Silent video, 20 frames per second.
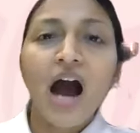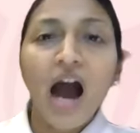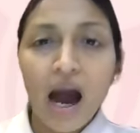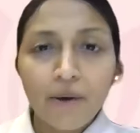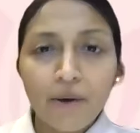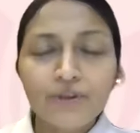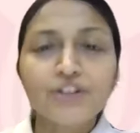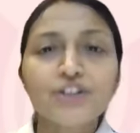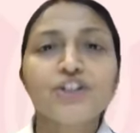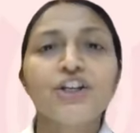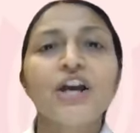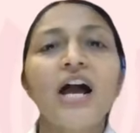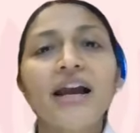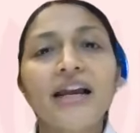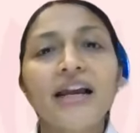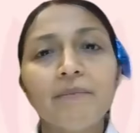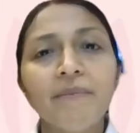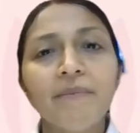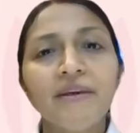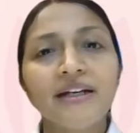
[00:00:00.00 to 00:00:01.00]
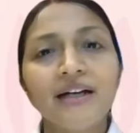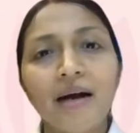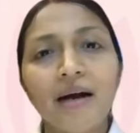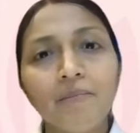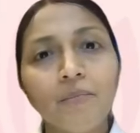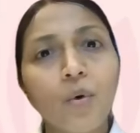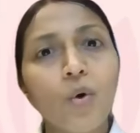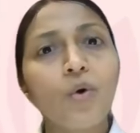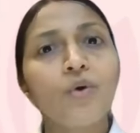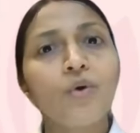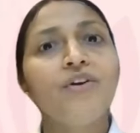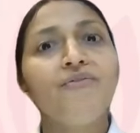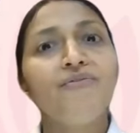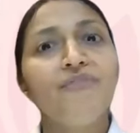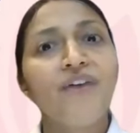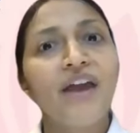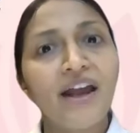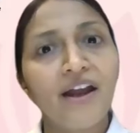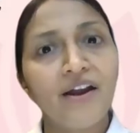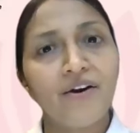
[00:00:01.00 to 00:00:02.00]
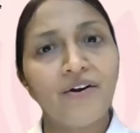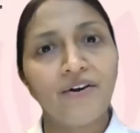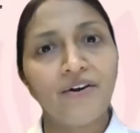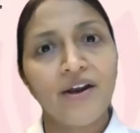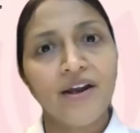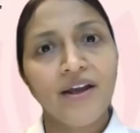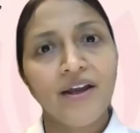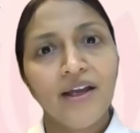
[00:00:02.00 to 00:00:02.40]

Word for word: our child become more aware